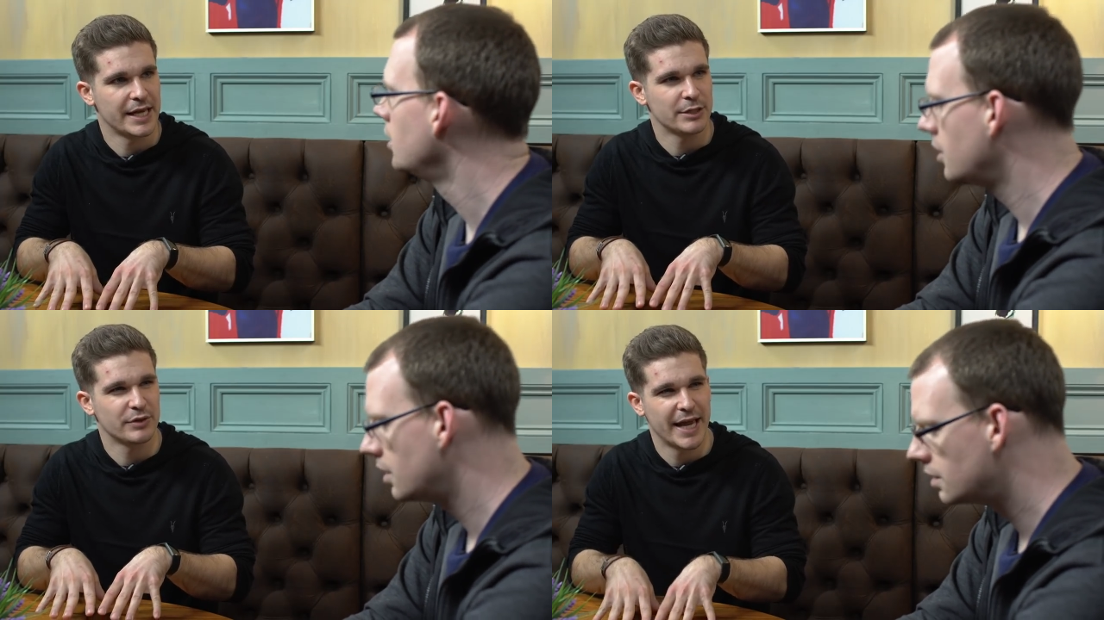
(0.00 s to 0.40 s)

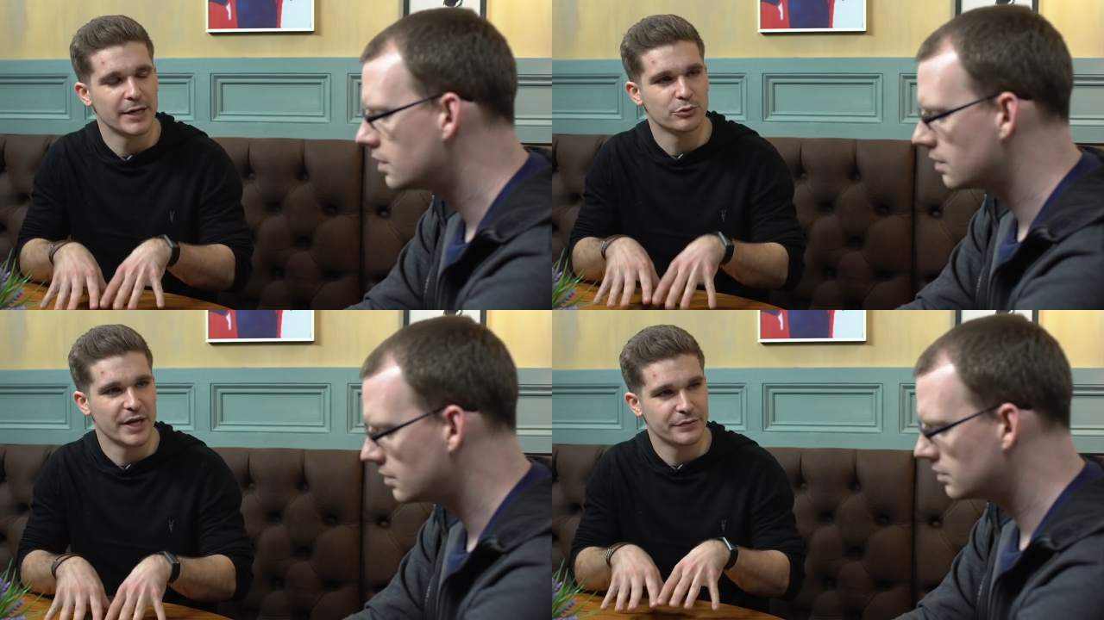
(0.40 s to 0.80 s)
Speaker 1: You
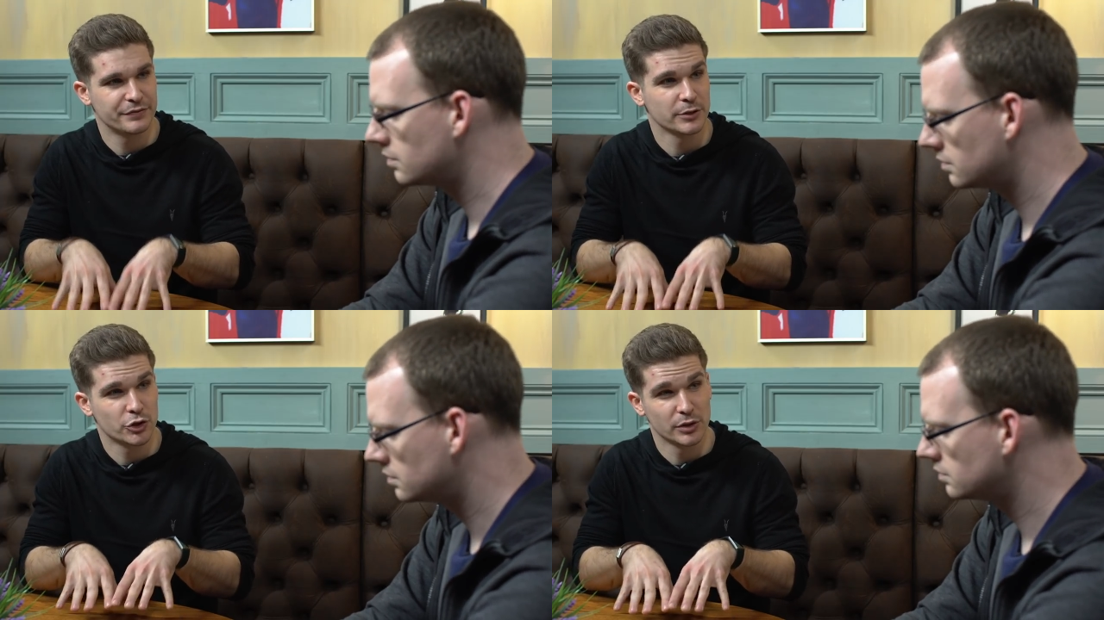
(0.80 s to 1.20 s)
can write
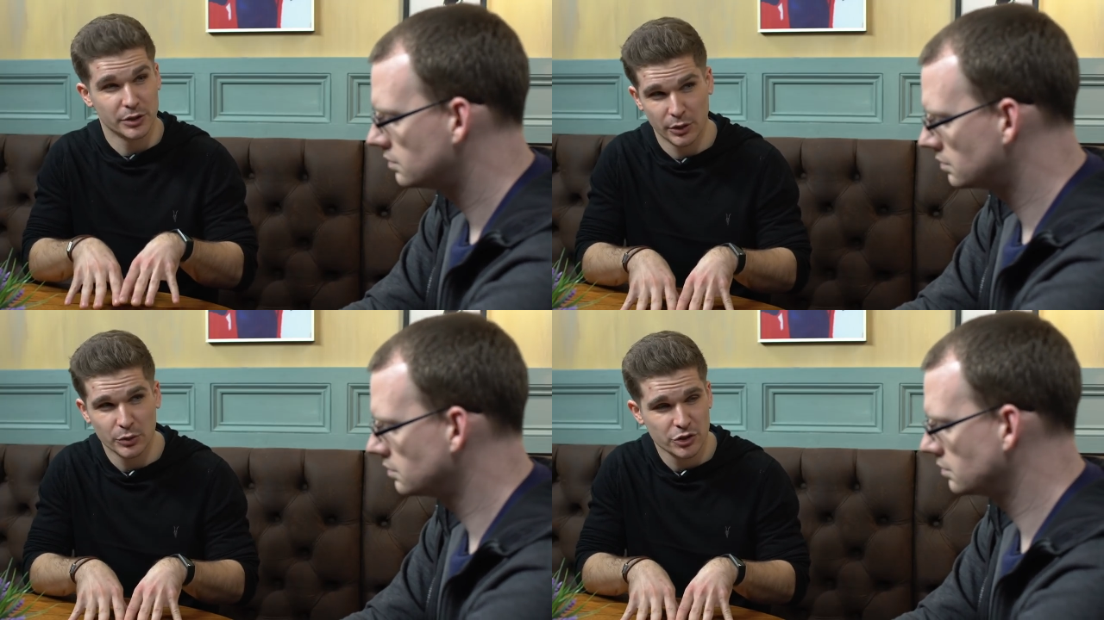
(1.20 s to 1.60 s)
functional
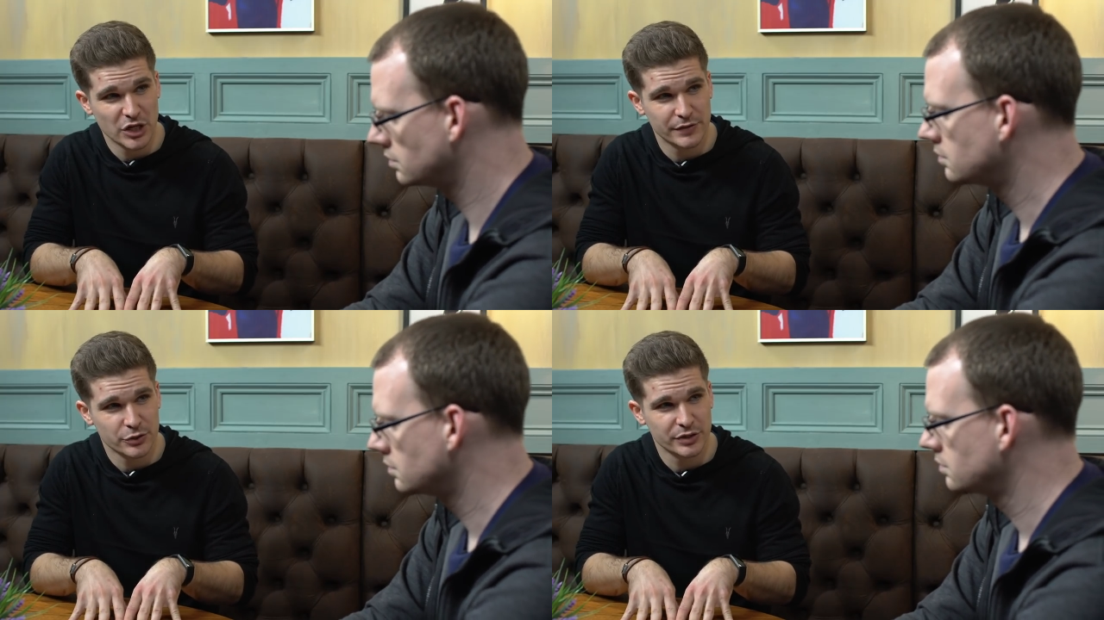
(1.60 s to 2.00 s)
code in
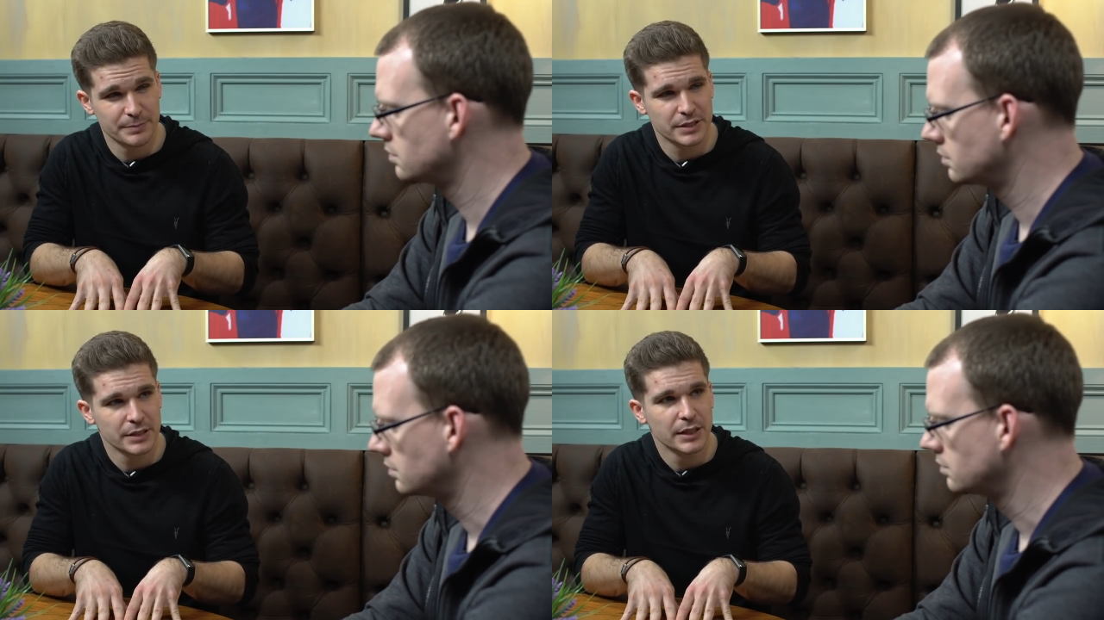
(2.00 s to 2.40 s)

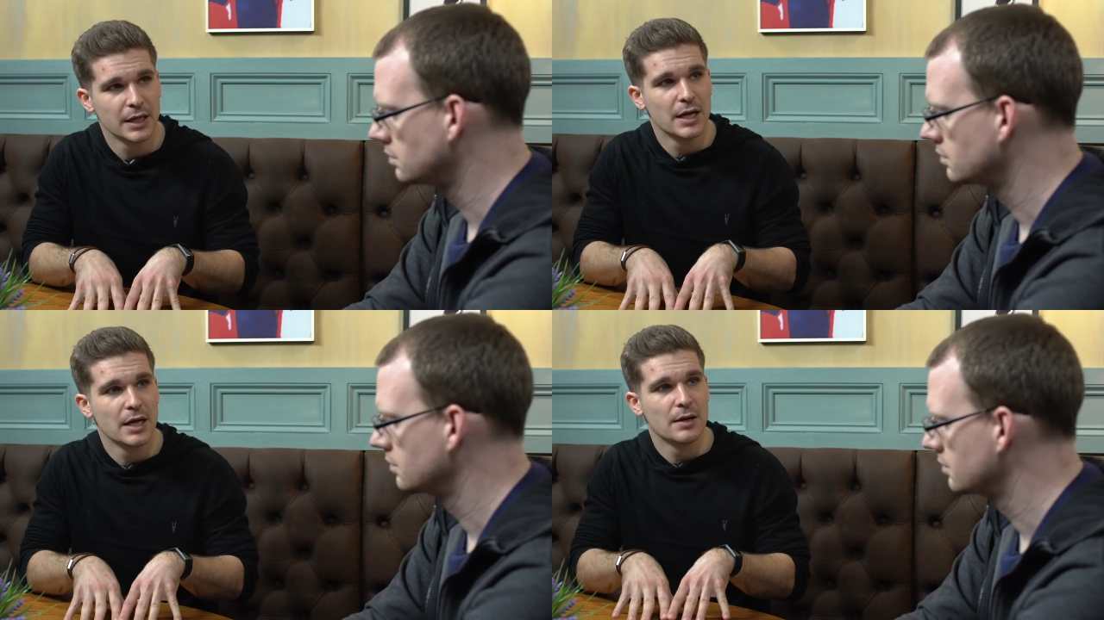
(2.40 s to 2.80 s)
JavaScript,
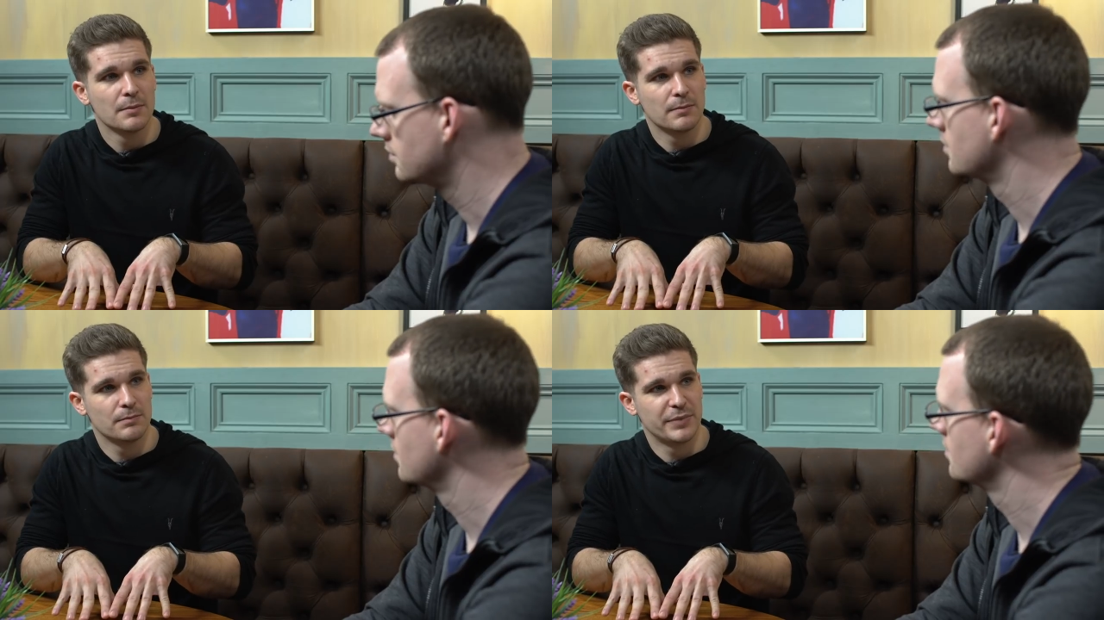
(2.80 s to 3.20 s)

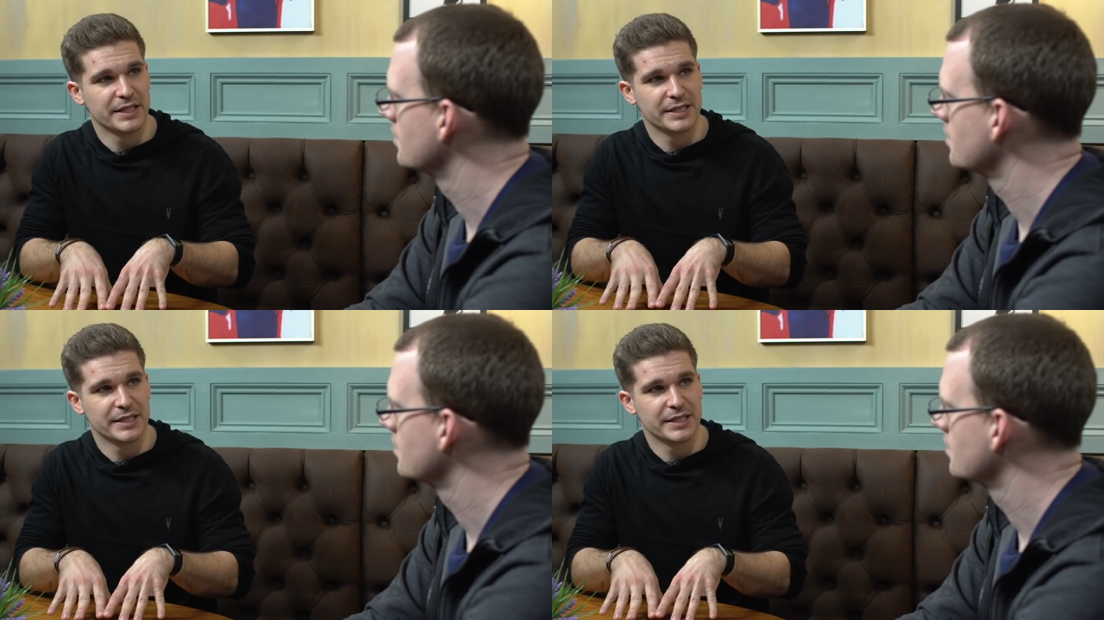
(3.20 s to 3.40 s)
but